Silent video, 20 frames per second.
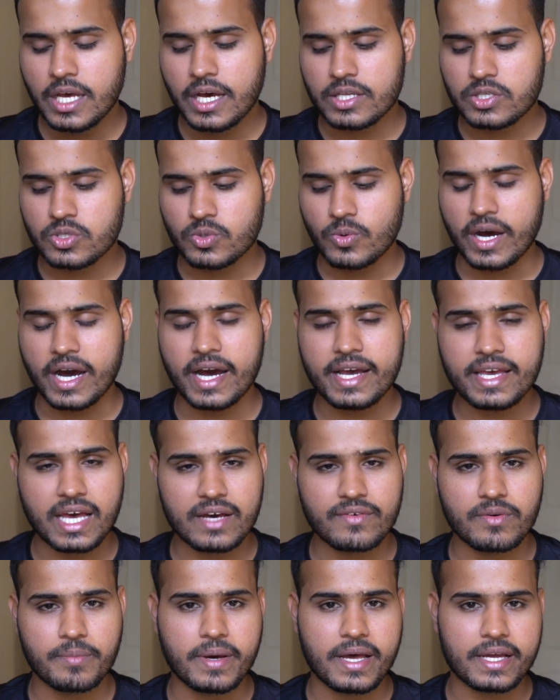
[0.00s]
So I
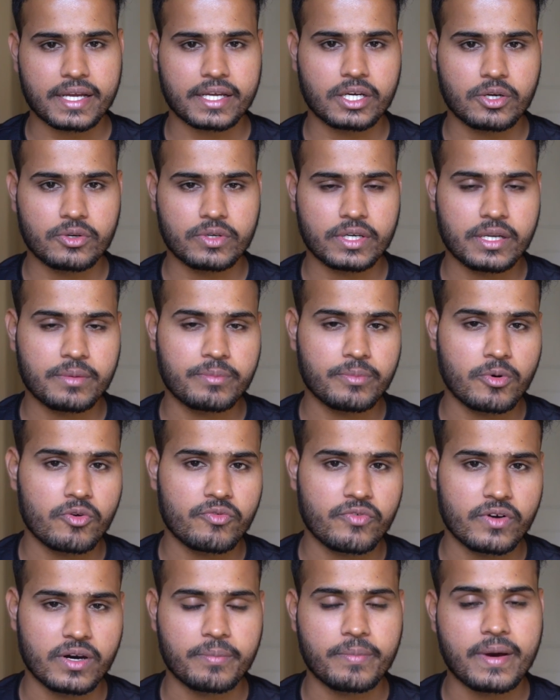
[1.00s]
have a bank account in
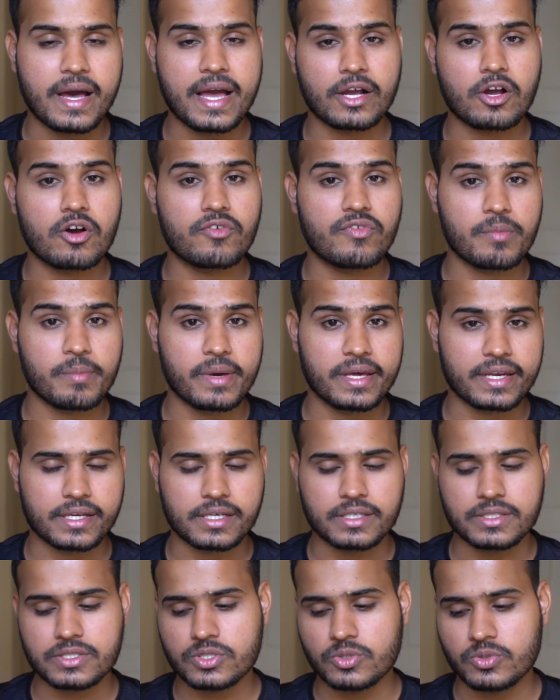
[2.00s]
BOFA, Bank of
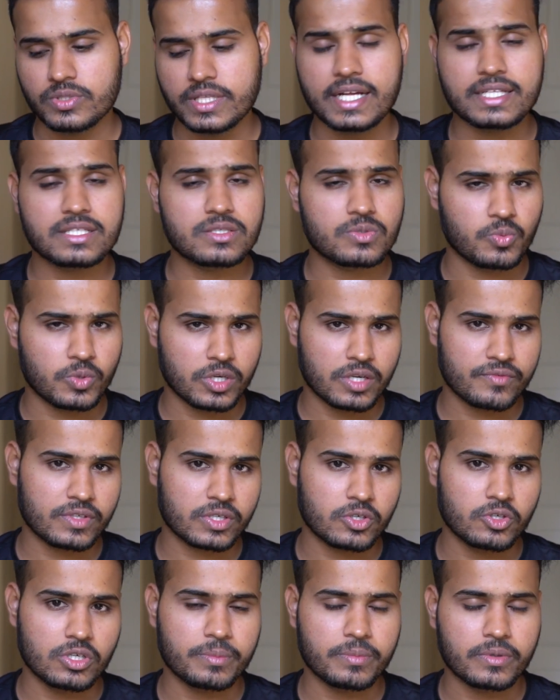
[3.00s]
America. So that's one of the
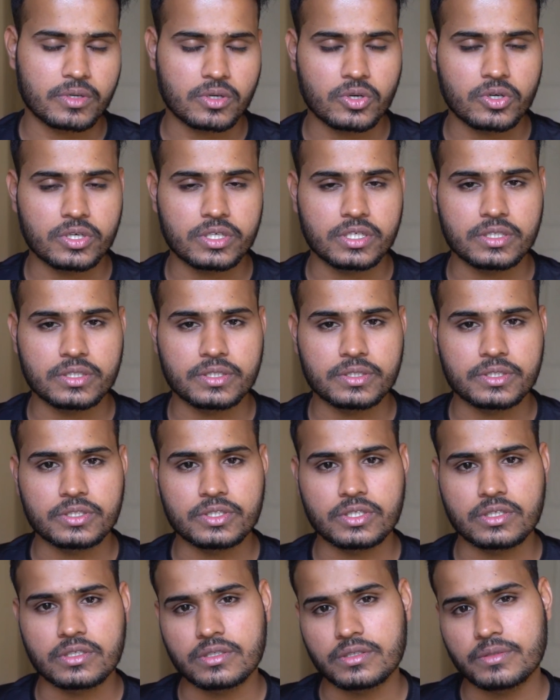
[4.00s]

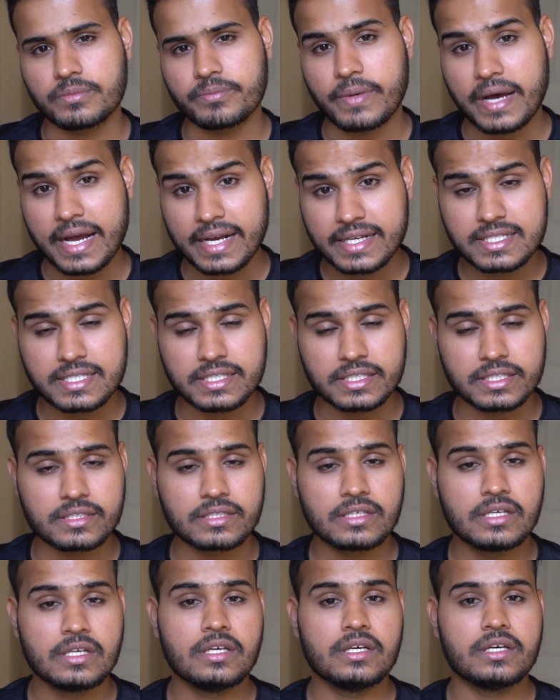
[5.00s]
good banks here
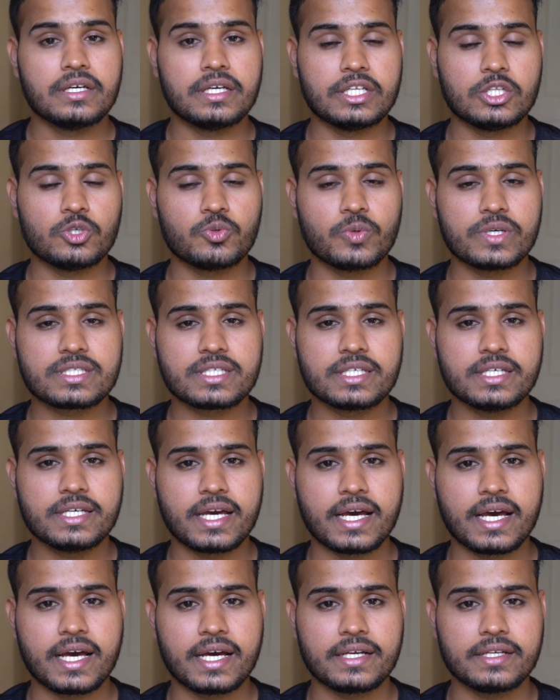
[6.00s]
in USA,
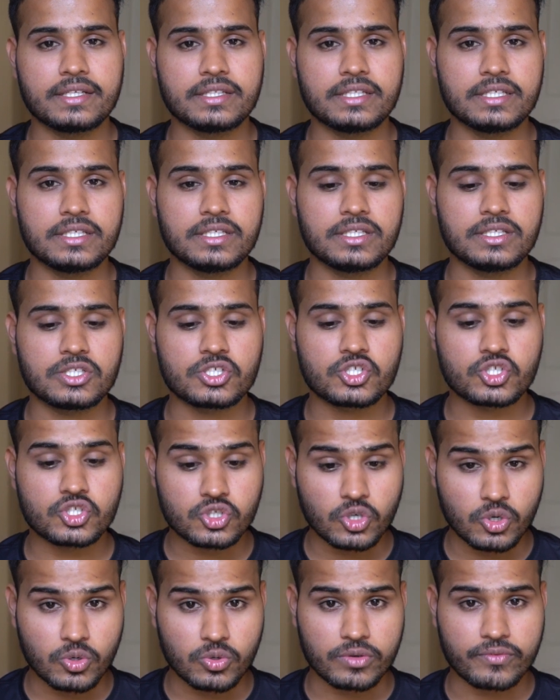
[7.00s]
and the
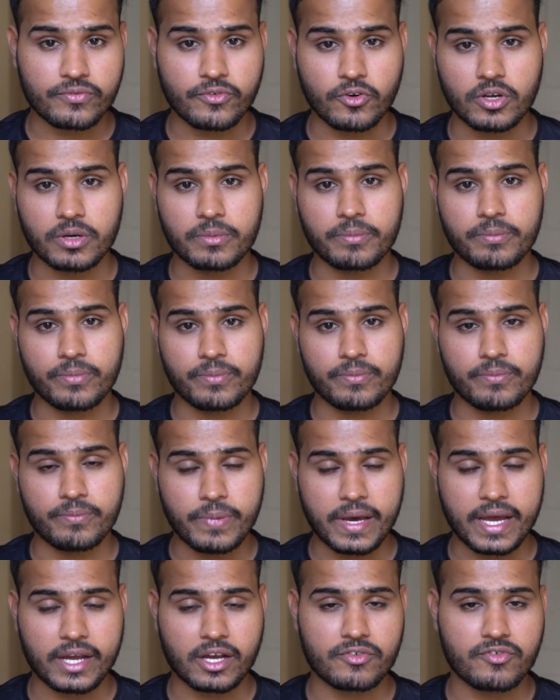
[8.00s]
store for
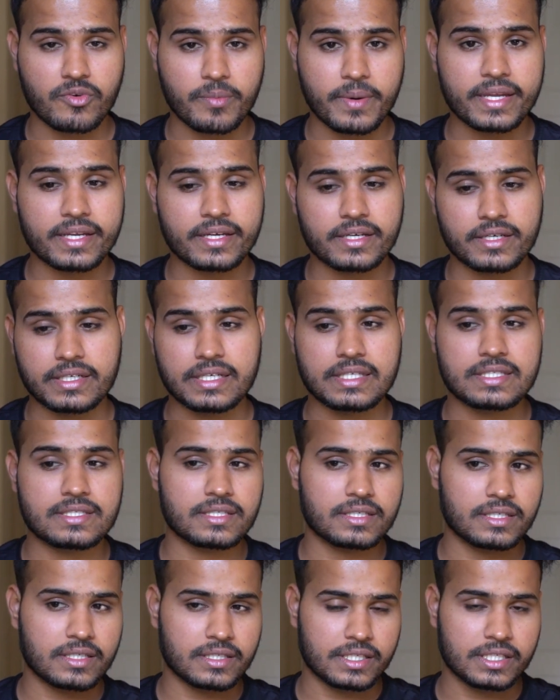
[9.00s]
Bank of America
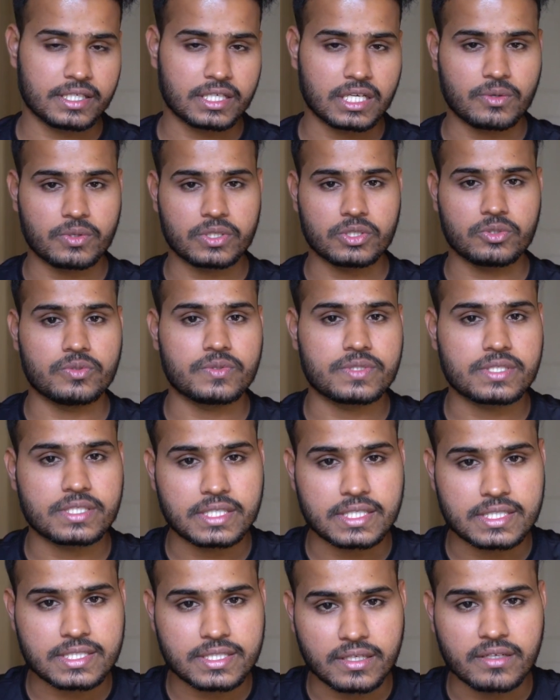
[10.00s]
is near our
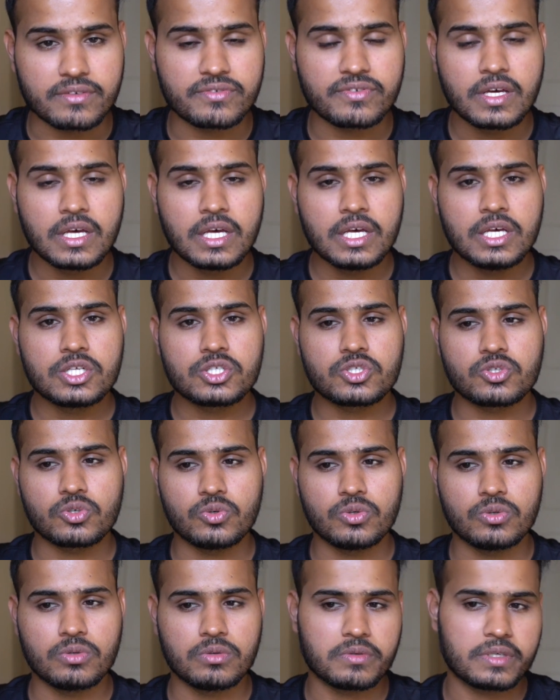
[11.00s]
university itself.
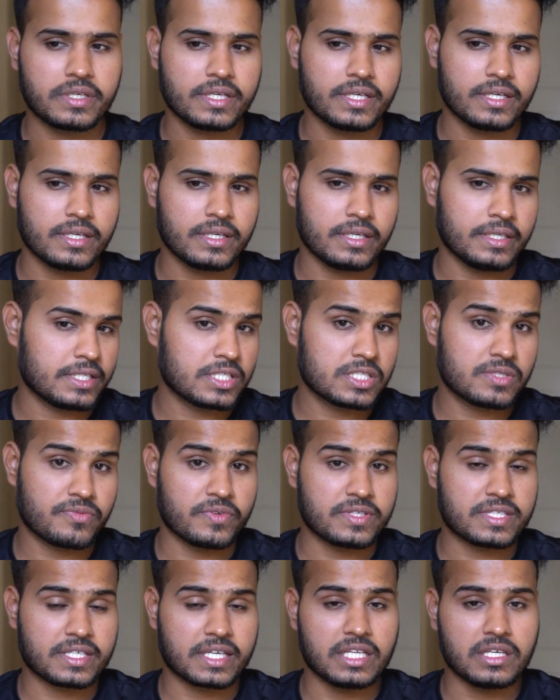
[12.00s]
So it is
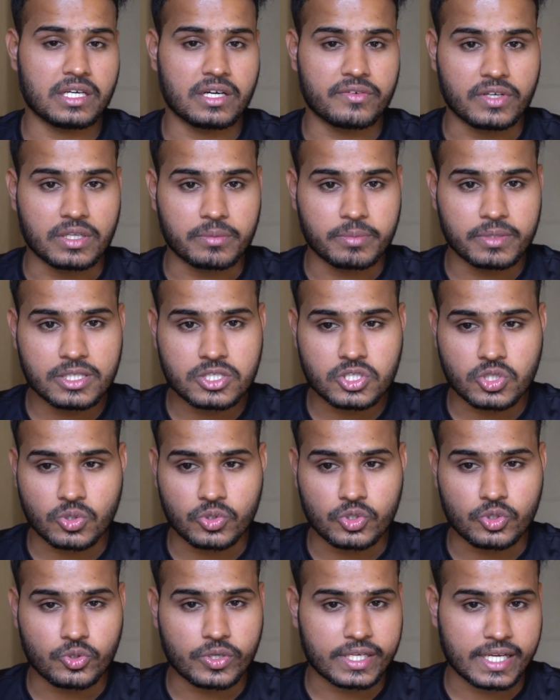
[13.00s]
physically available, so
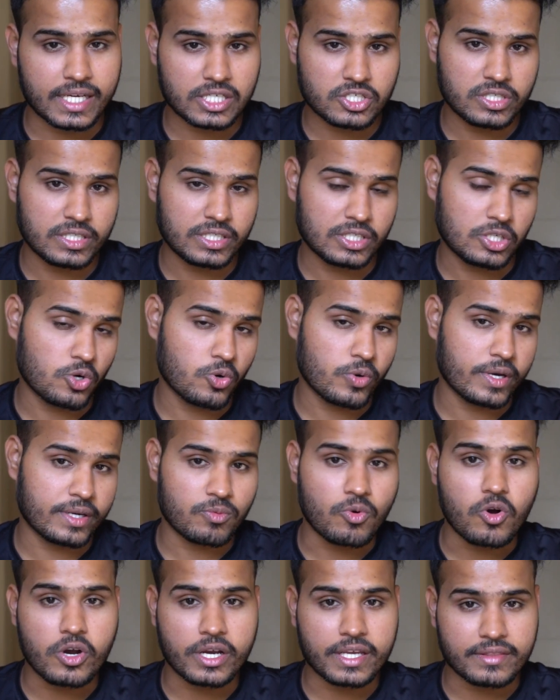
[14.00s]
you can actually go
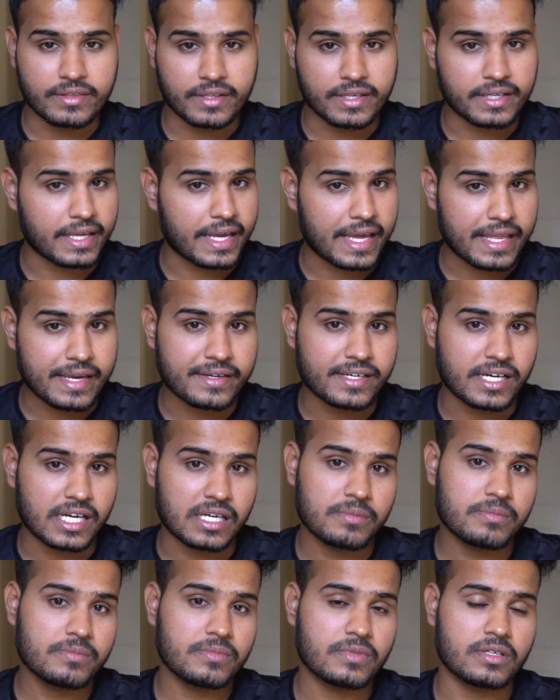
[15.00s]
and walk in there
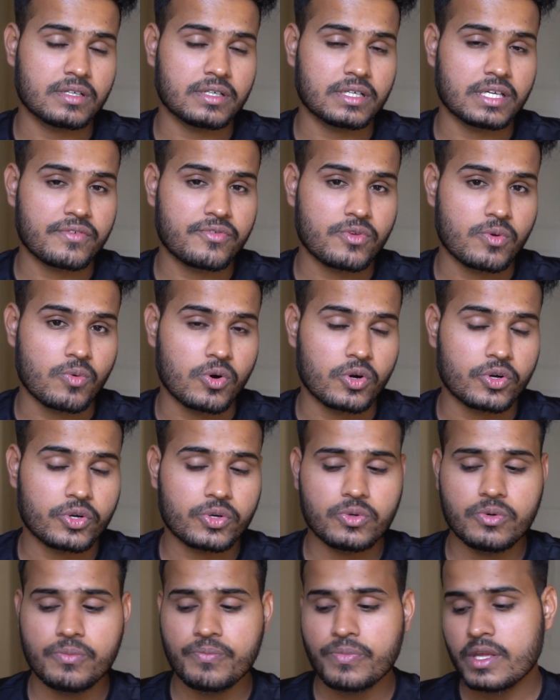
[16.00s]
anytime if you want
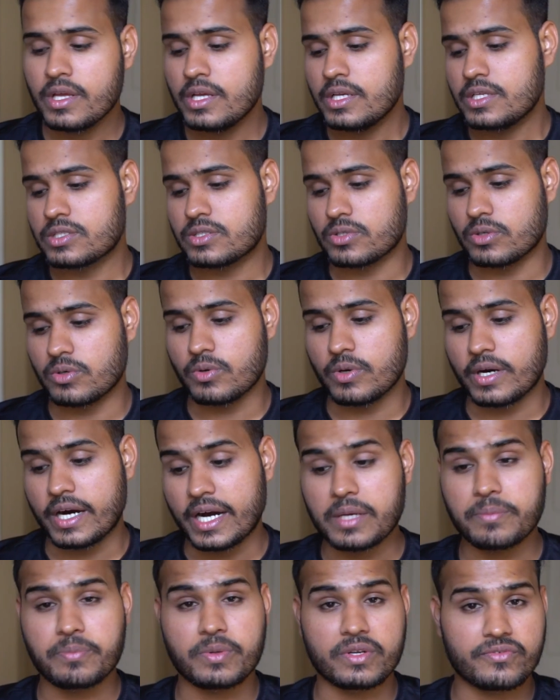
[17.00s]
to. So
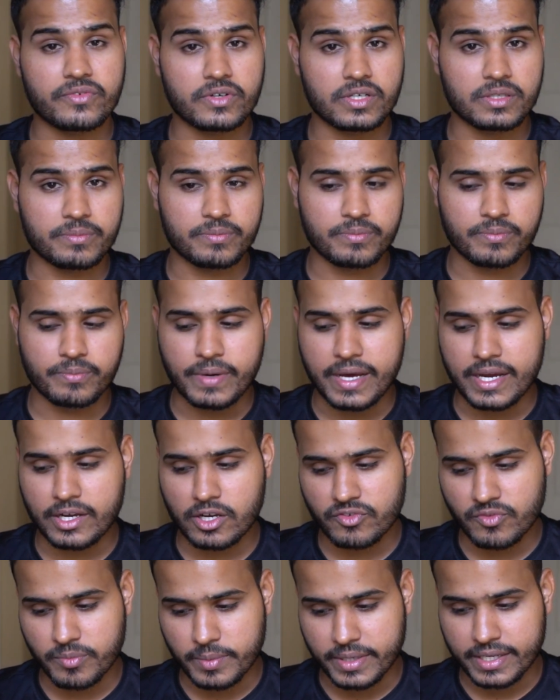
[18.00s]
I preferred Bank
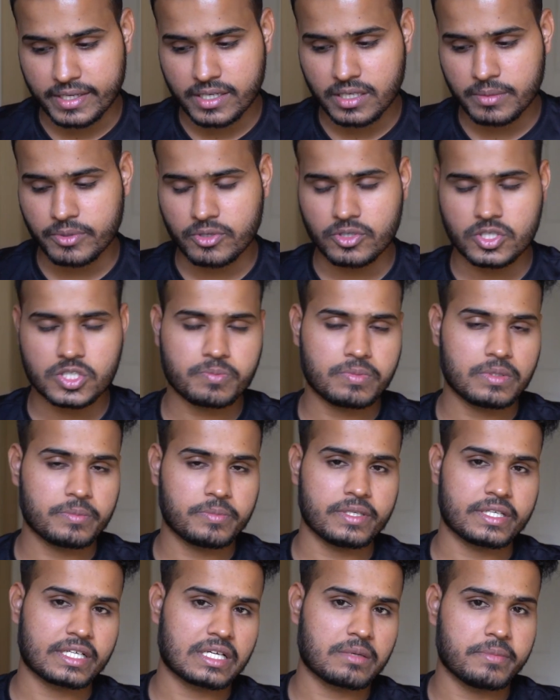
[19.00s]
of America because
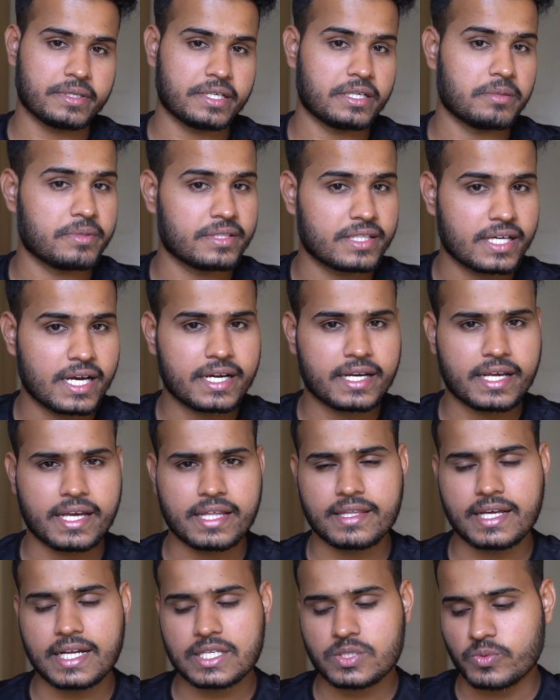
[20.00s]
people recommended me that,
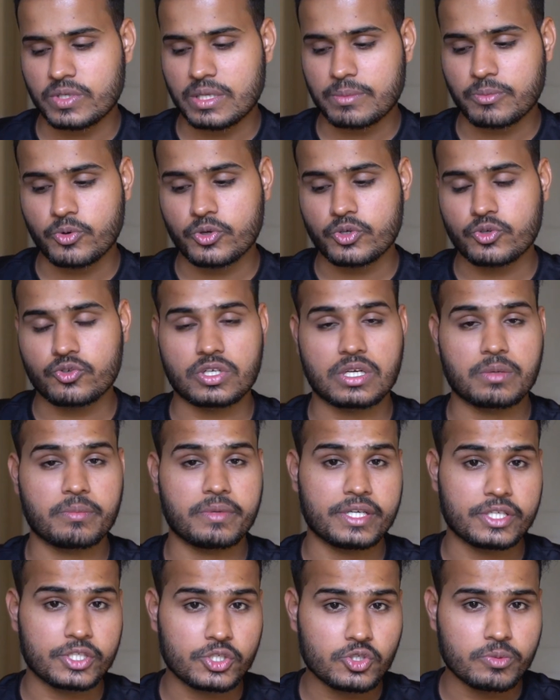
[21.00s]
and that's what I'm going to
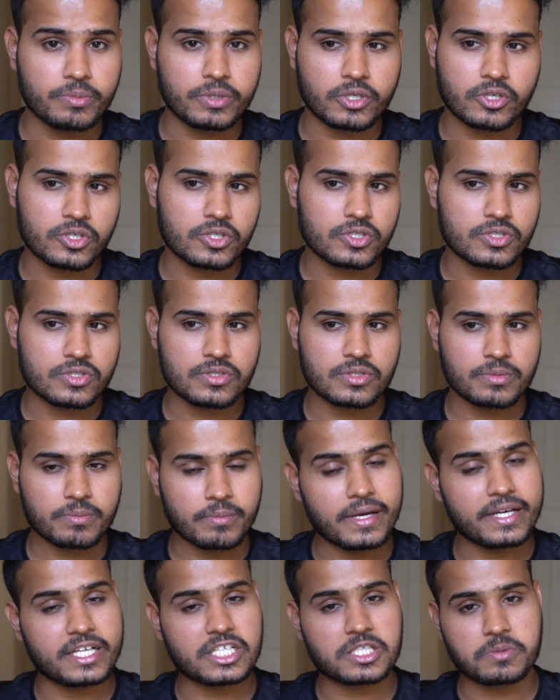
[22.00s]
recommend you, because
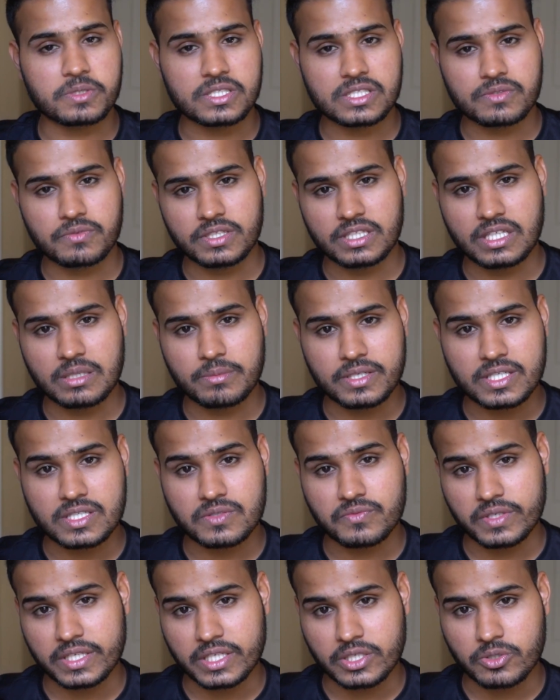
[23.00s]
my experience with them is
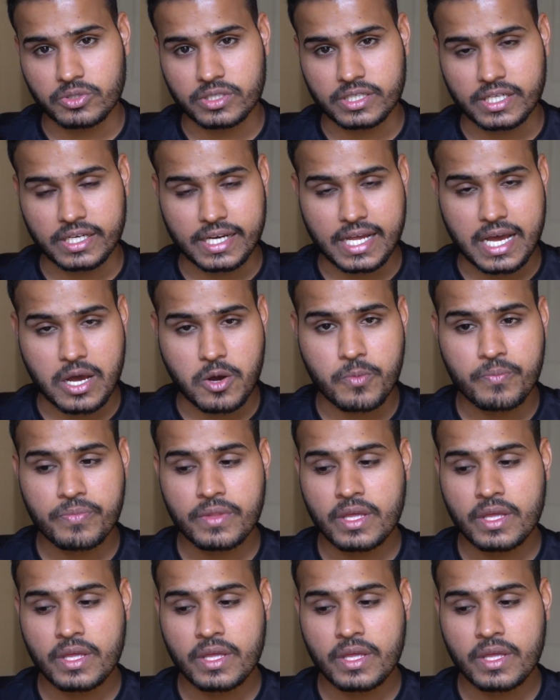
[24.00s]
very good till now.